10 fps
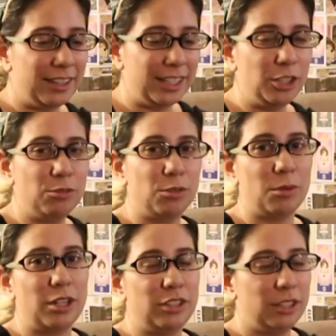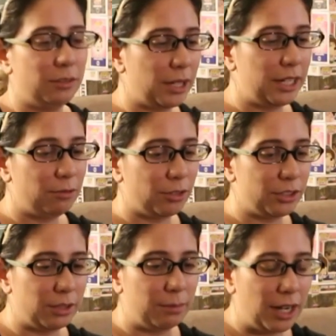thank you for watching my
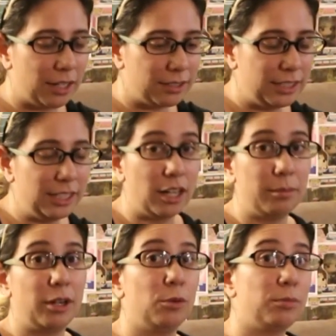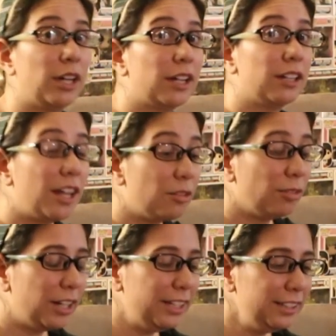first unboxing. Um, I hope you had a lot of
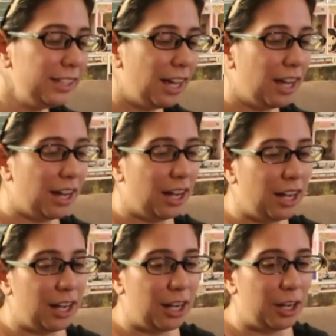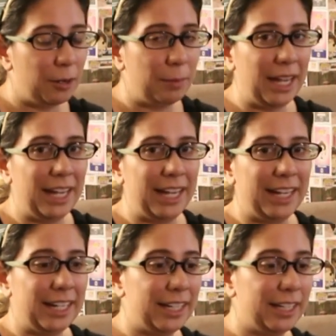fun um,
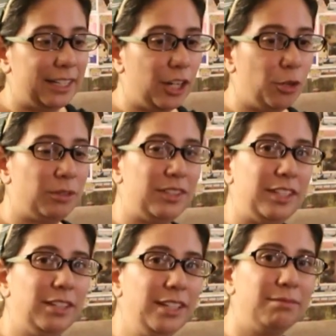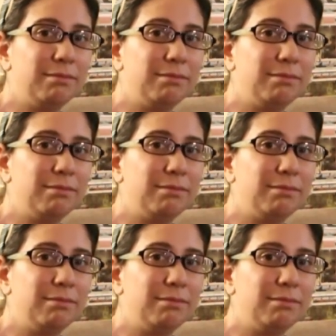and I hope to see you again.